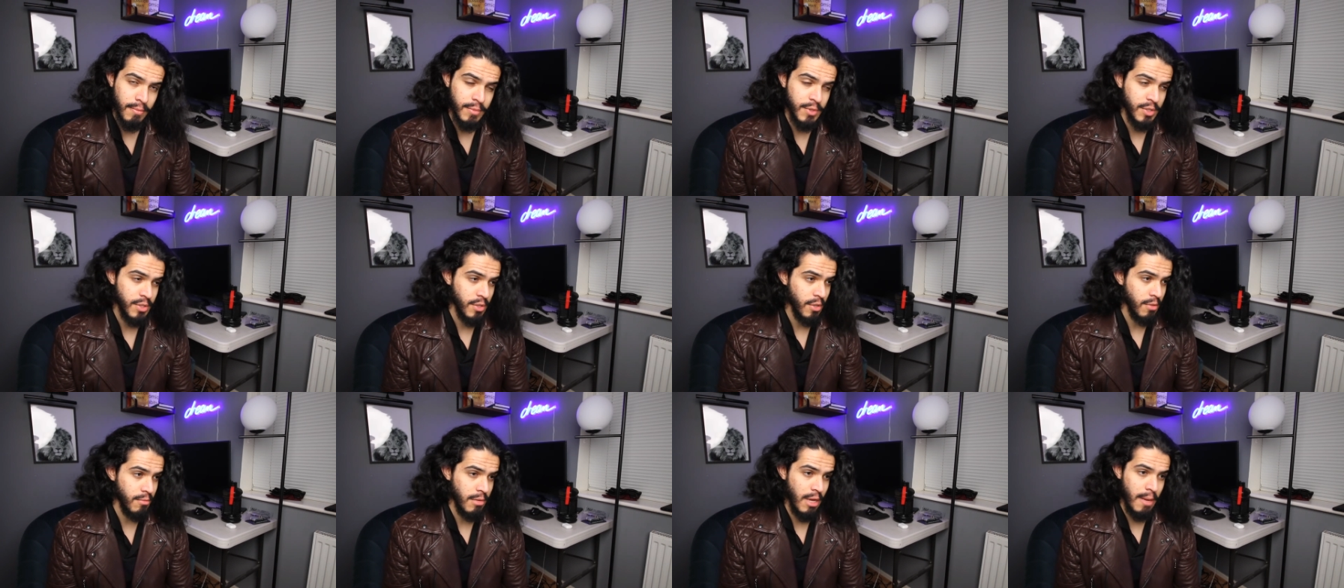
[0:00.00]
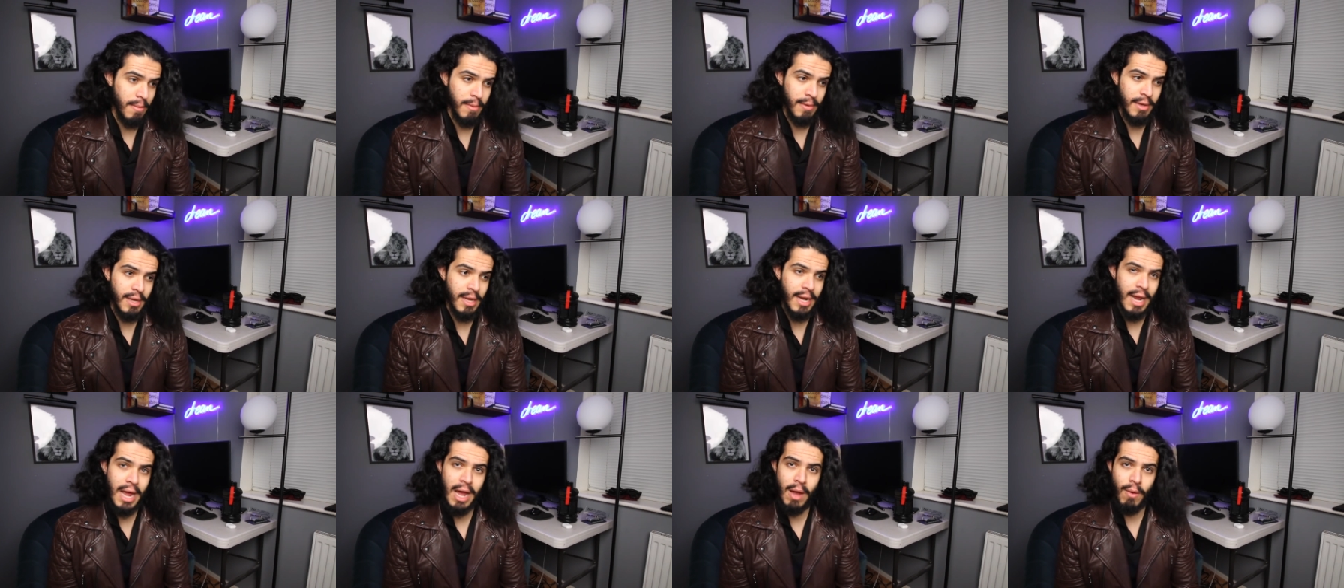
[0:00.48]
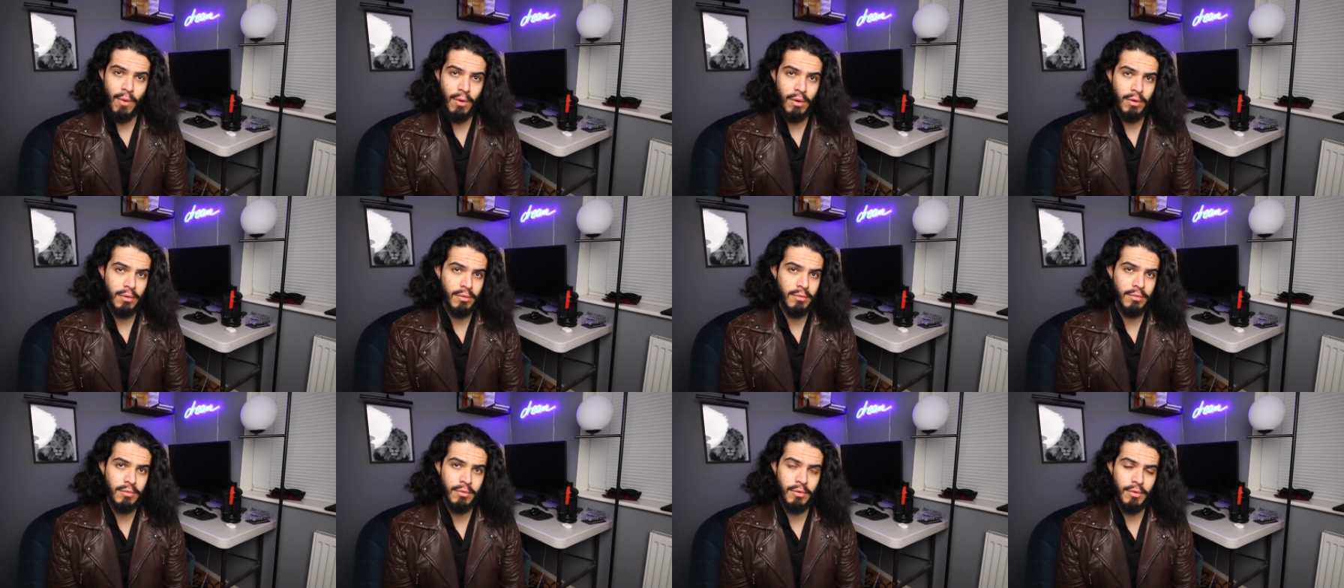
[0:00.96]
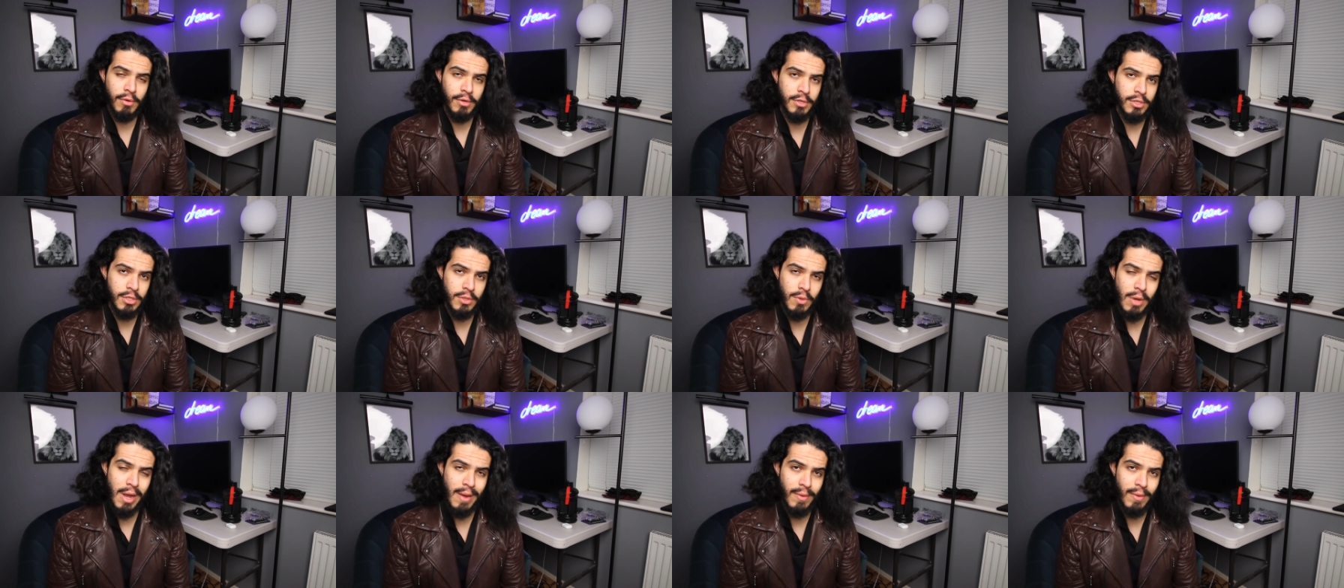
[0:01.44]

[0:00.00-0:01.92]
so maybe an hour or a two